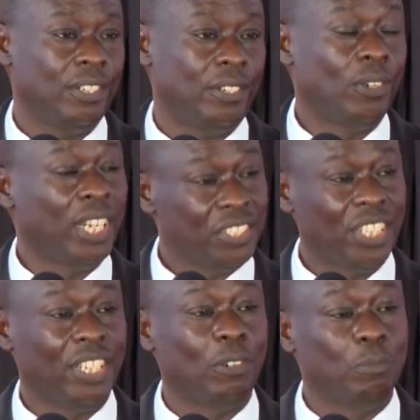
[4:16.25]
on, a
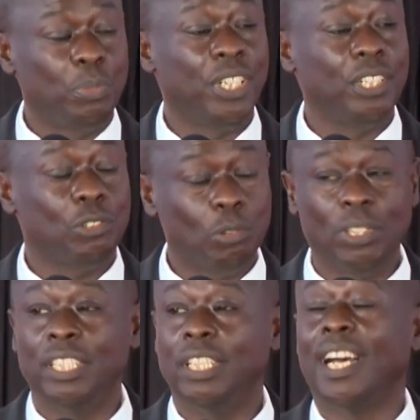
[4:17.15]
set, on being
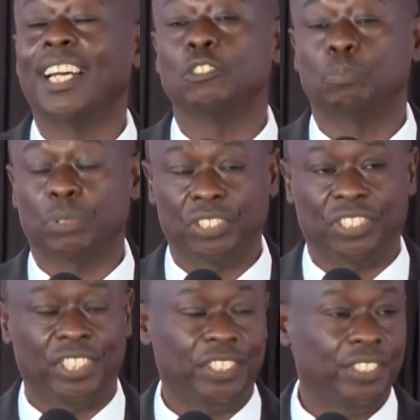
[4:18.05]
sworn in as
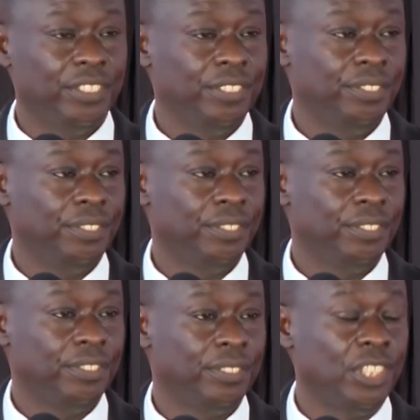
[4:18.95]
president,
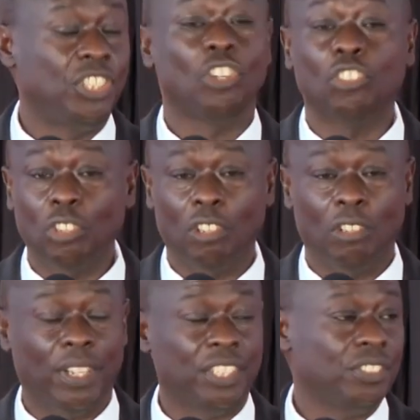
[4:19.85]
he shocked all
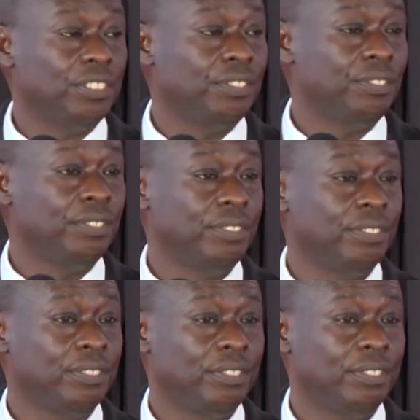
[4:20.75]
of us
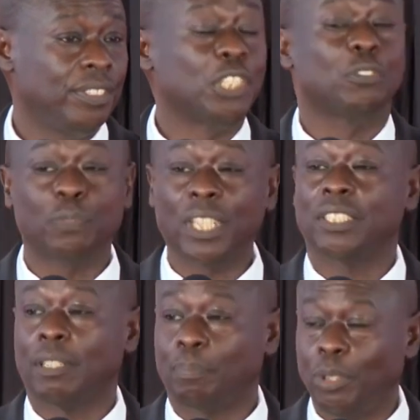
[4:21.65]
his
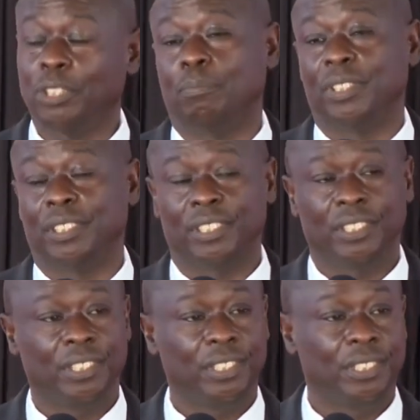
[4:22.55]
first appointment
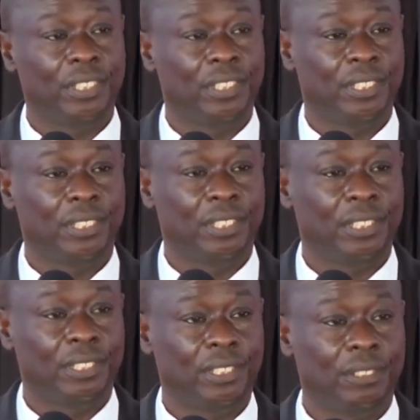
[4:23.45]

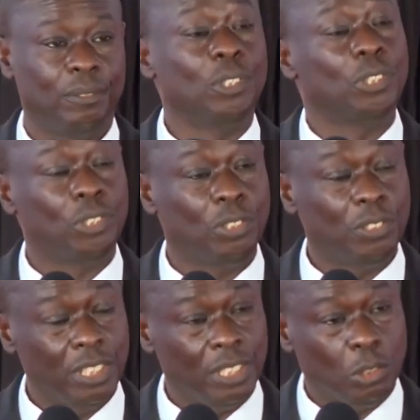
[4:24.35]
was
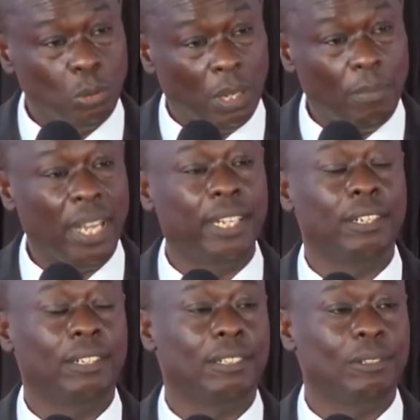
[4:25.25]
to a
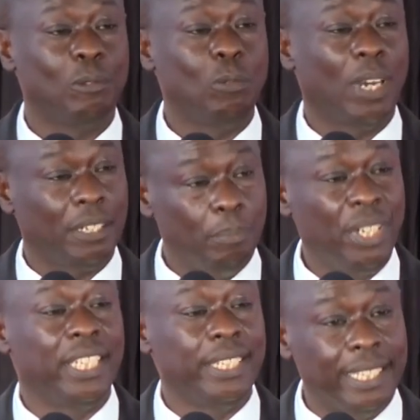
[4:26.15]
man who had
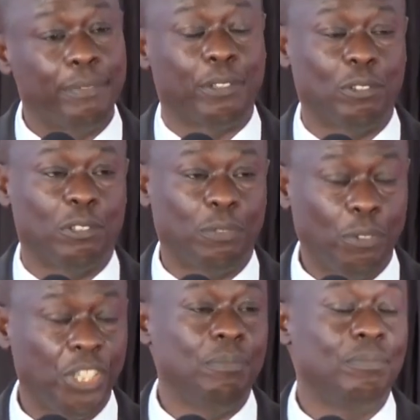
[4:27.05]
made it difficult
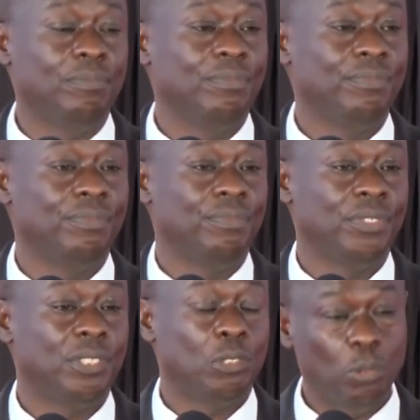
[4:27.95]
for him
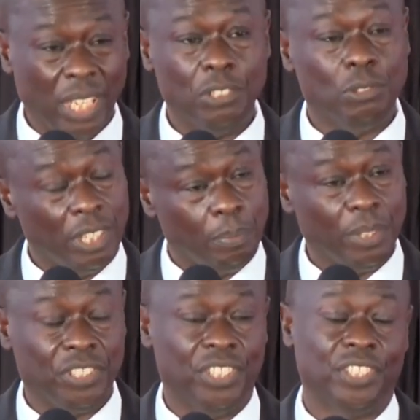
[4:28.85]
to rise to the
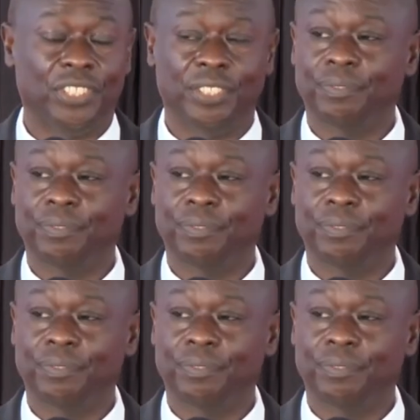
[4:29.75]
presidency.